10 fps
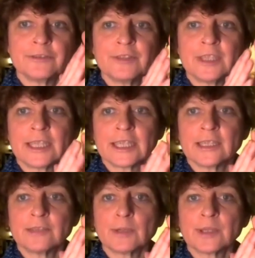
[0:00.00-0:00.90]
feeling
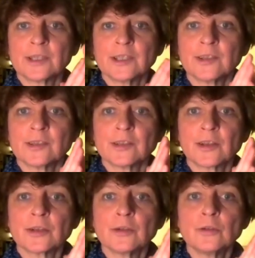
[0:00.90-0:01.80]
it, whether it's a
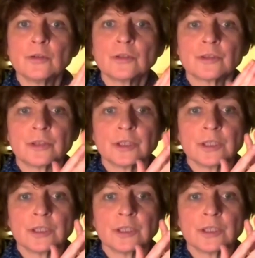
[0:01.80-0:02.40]
thought or